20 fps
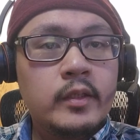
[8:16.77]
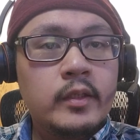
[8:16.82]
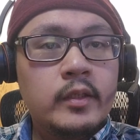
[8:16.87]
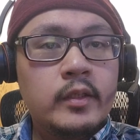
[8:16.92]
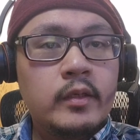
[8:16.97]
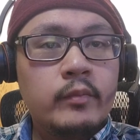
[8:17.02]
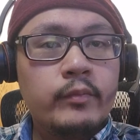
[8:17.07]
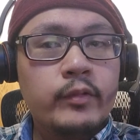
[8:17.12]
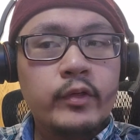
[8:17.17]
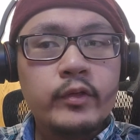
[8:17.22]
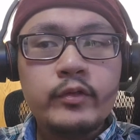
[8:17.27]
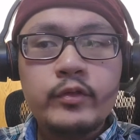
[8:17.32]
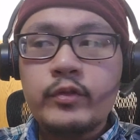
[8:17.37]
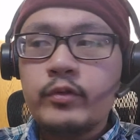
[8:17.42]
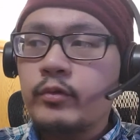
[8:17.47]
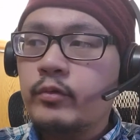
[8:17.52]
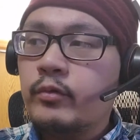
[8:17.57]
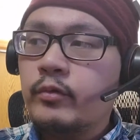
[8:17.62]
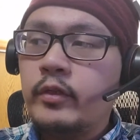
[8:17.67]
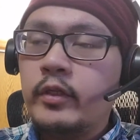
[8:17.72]
compared
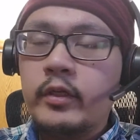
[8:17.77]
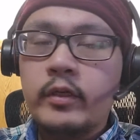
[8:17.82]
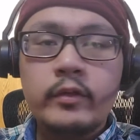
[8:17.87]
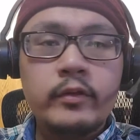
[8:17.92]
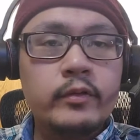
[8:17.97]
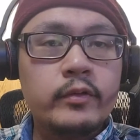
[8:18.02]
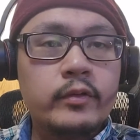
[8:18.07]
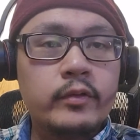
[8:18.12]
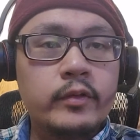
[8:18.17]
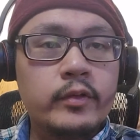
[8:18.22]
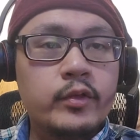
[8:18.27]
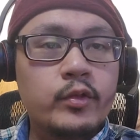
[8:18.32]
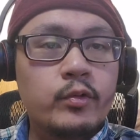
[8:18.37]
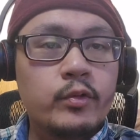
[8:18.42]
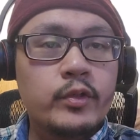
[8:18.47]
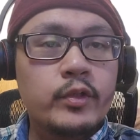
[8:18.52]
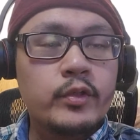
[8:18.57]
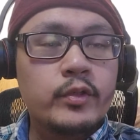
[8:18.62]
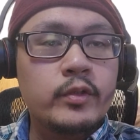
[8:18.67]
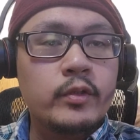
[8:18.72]
to the other
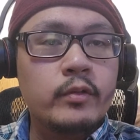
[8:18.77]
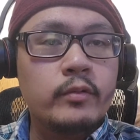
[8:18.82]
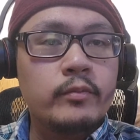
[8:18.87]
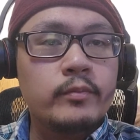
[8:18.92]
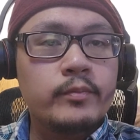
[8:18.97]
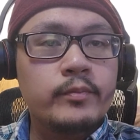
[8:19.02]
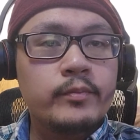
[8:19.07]
sources though?